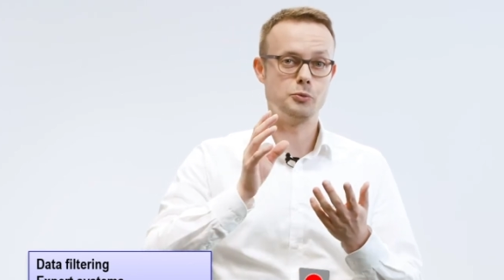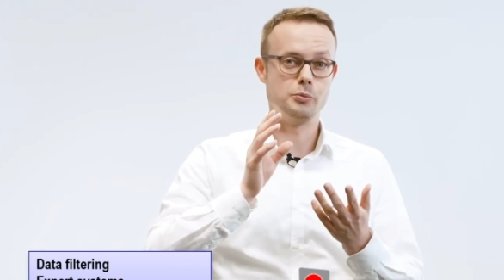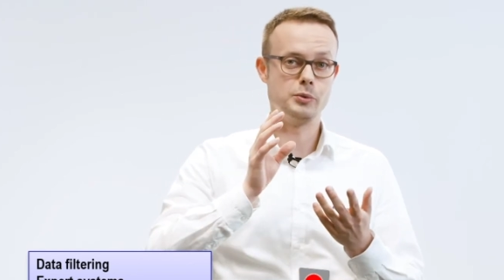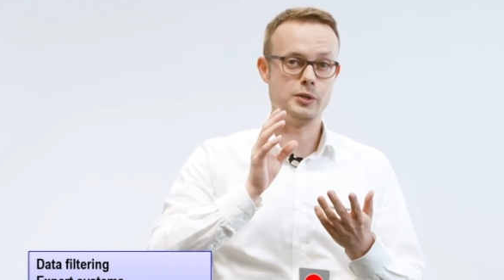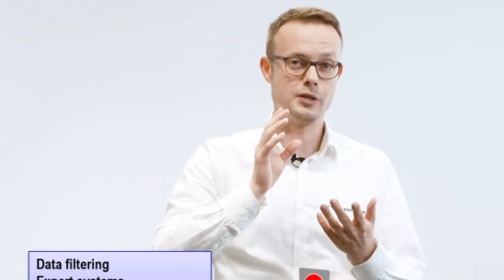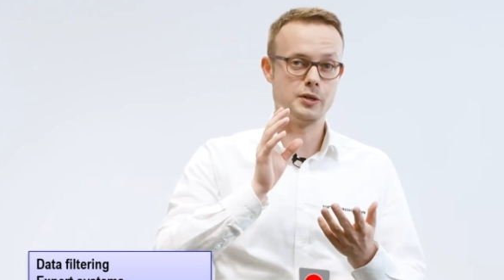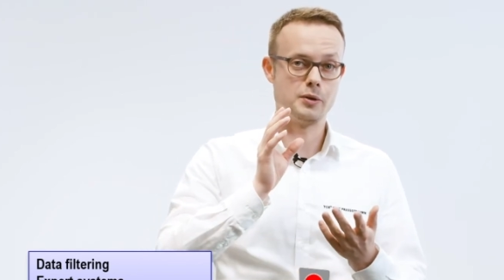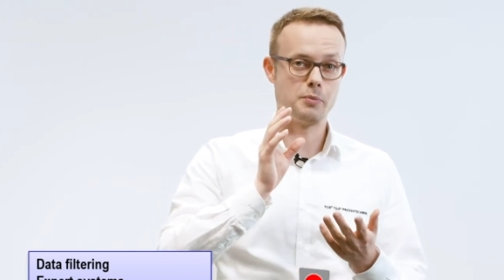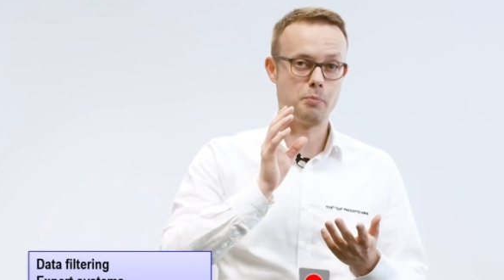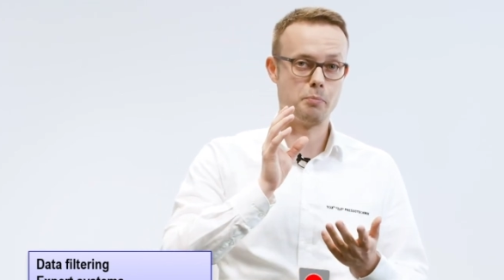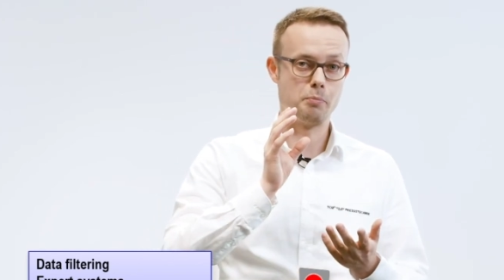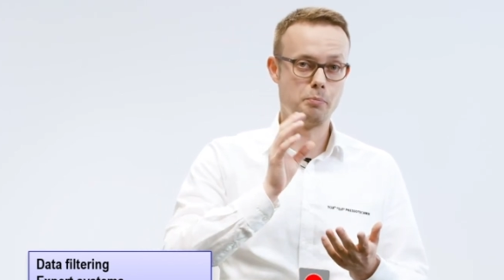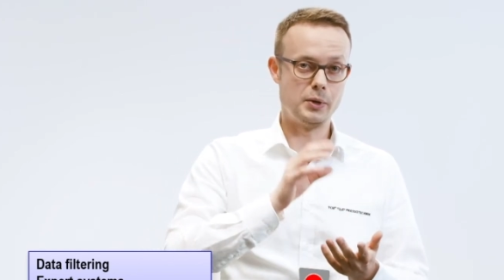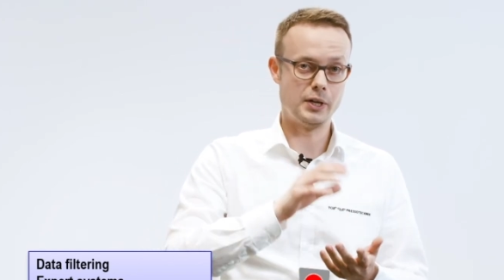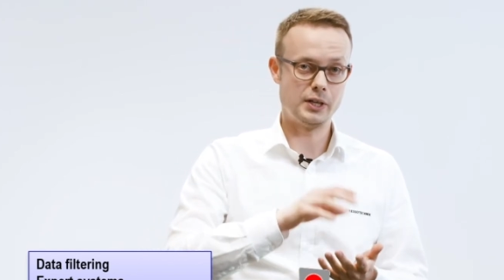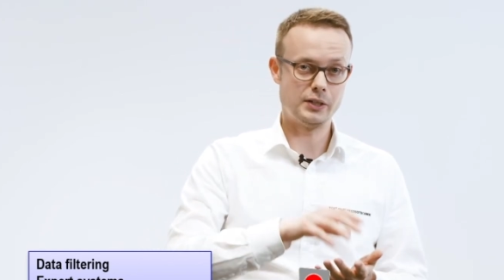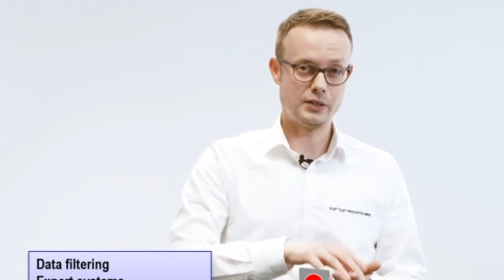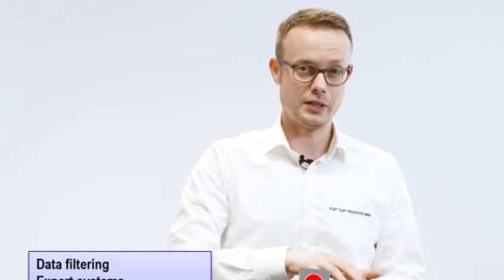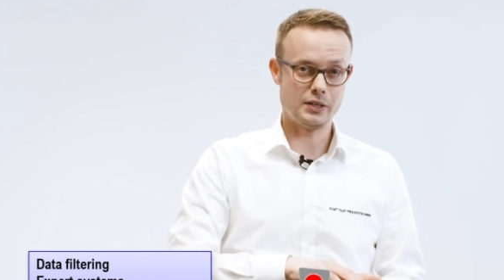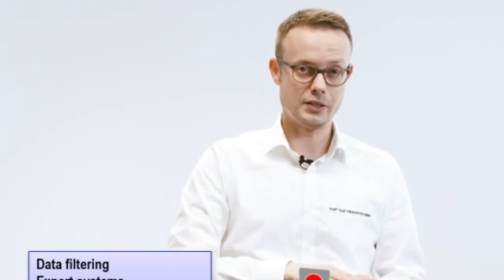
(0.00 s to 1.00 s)
be a
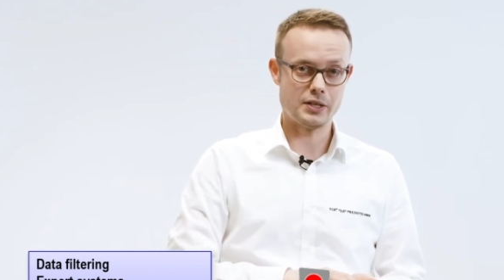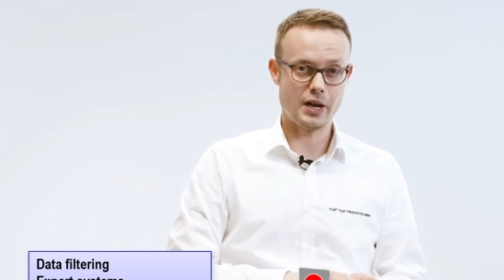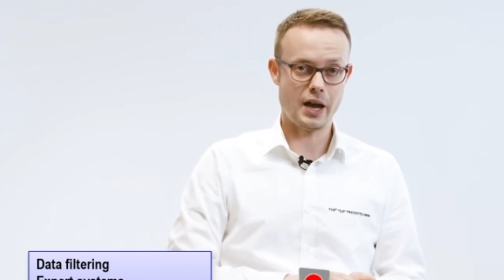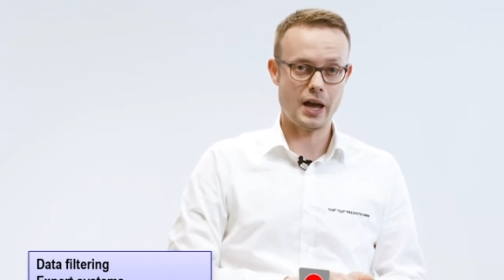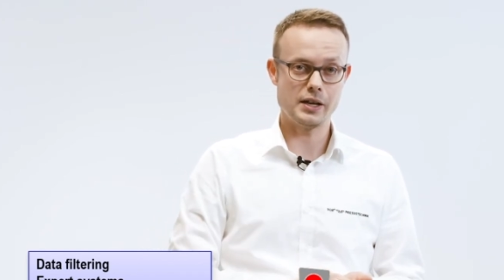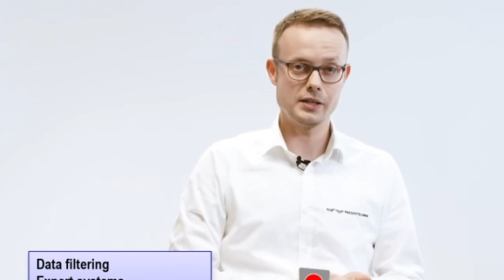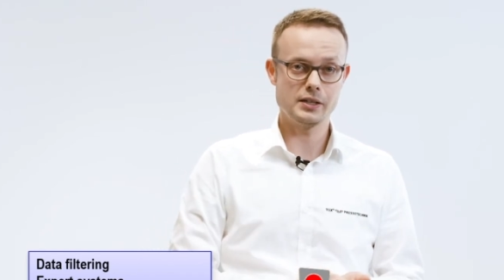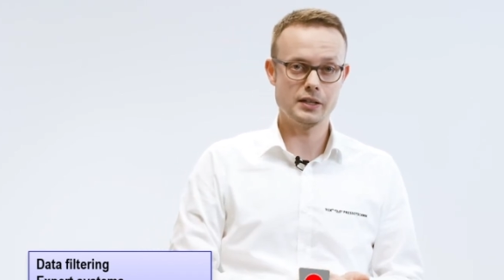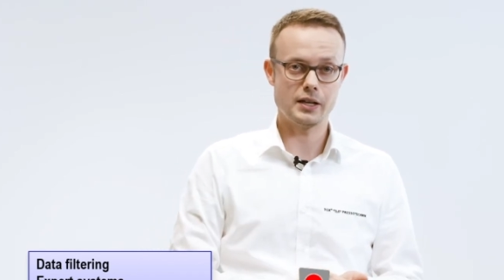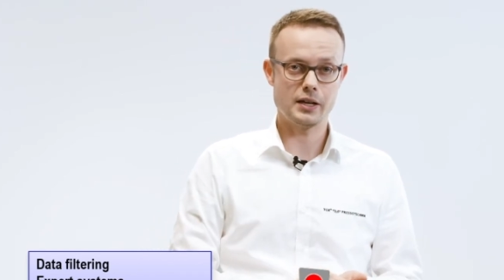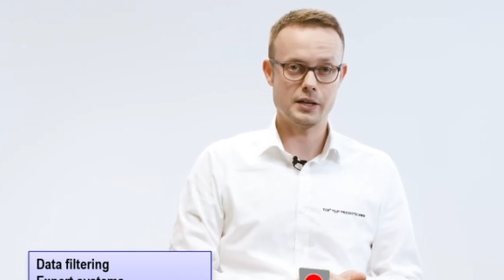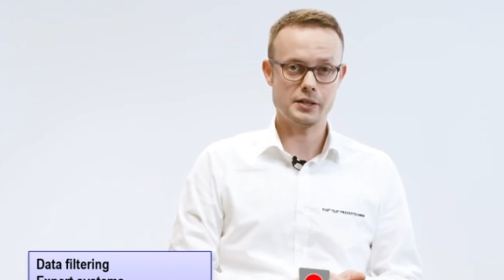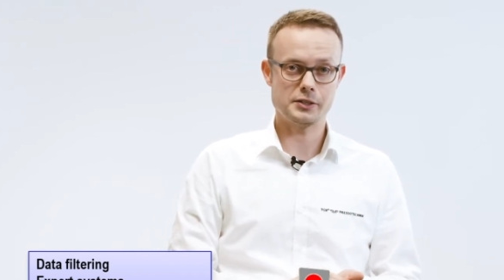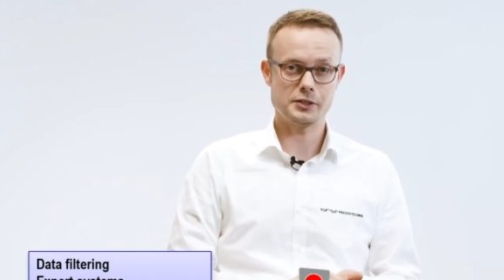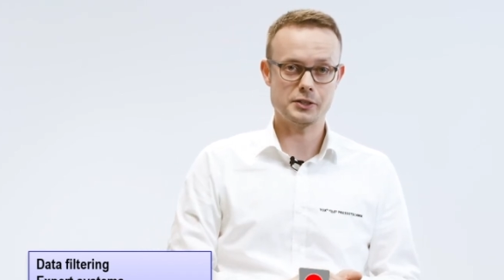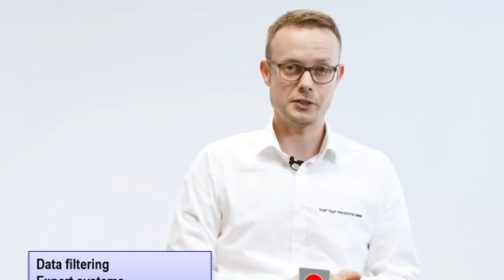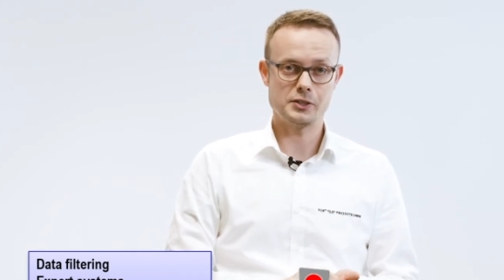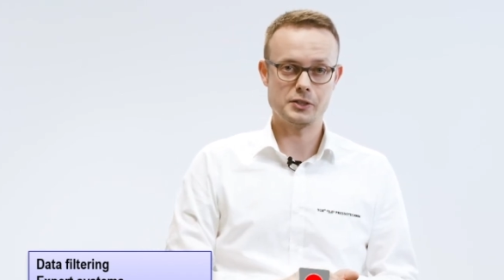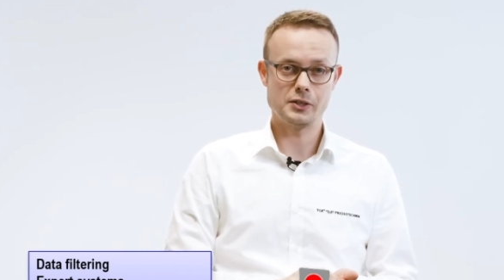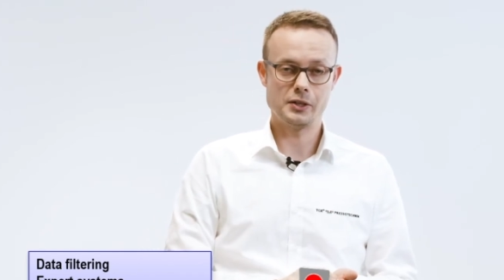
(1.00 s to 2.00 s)
big data
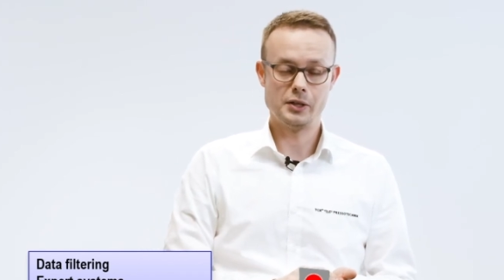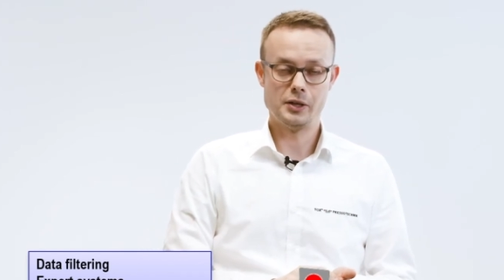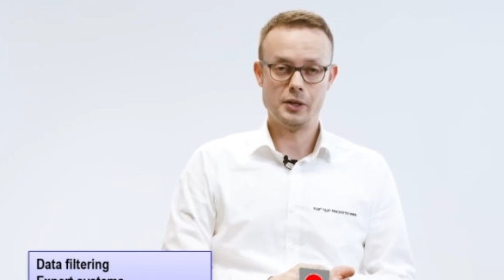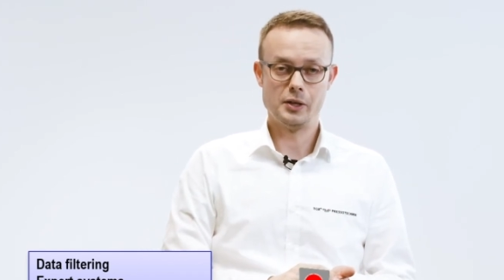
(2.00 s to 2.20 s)
analysis,